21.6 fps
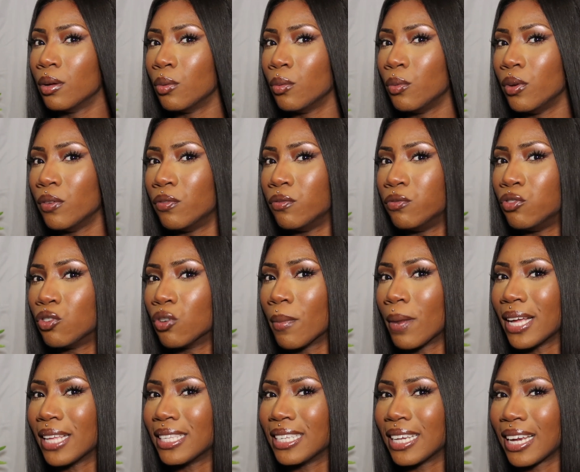with
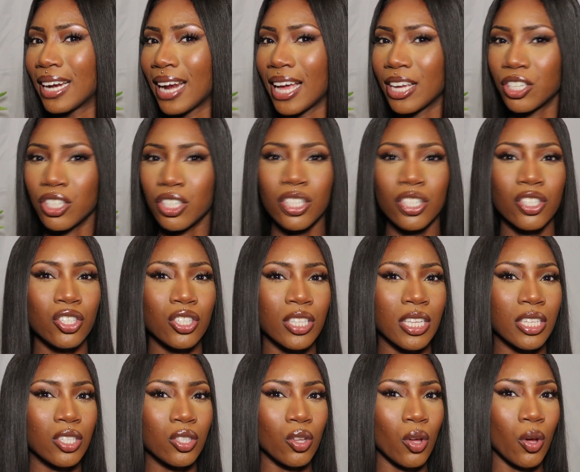dramatic lashes, because
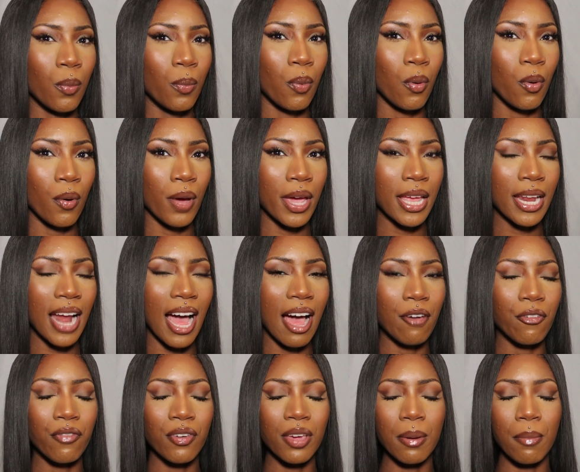there's no point.
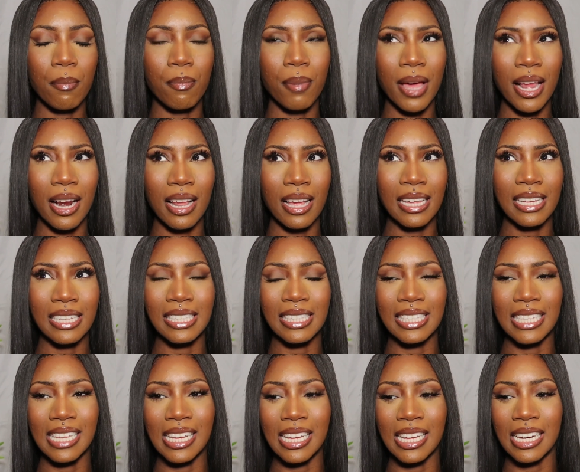I think Bella
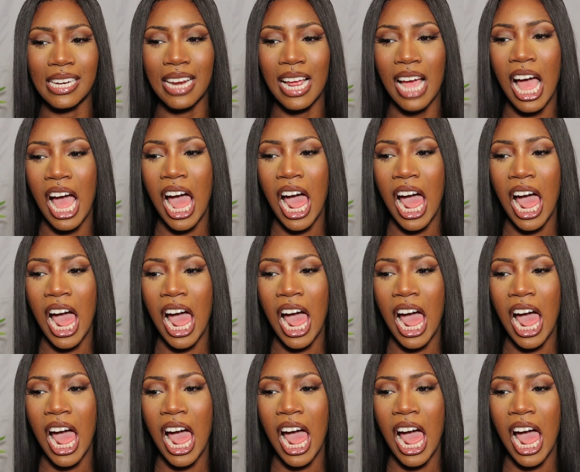Hadid